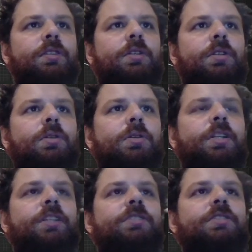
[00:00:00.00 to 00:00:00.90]
Okay,
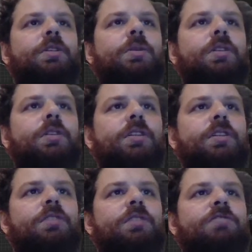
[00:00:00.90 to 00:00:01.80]
so
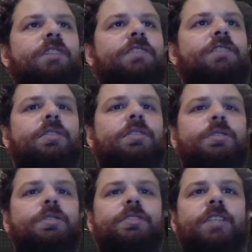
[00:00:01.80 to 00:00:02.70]
when we are
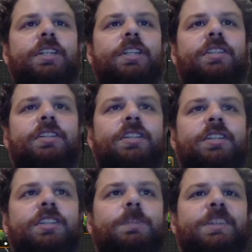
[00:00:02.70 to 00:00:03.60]
close to that
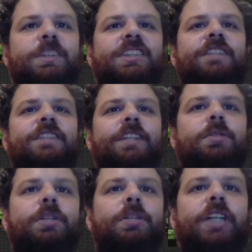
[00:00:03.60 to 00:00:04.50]
specific
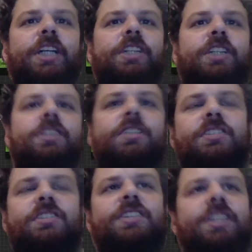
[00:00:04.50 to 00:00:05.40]
location in the
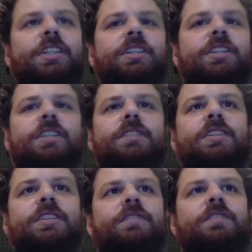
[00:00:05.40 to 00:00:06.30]
scene,
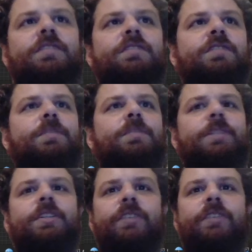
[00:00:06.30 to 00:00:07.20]
everything will be
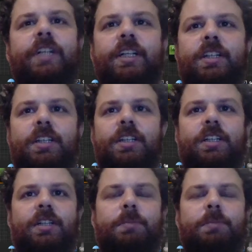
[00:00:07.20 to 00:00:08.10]
great.
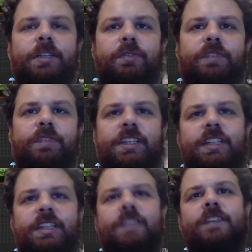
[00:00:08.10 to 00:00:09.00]
But
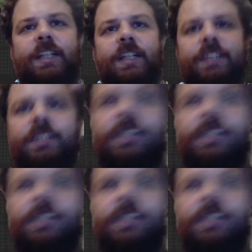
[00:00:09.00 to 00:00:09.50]
we want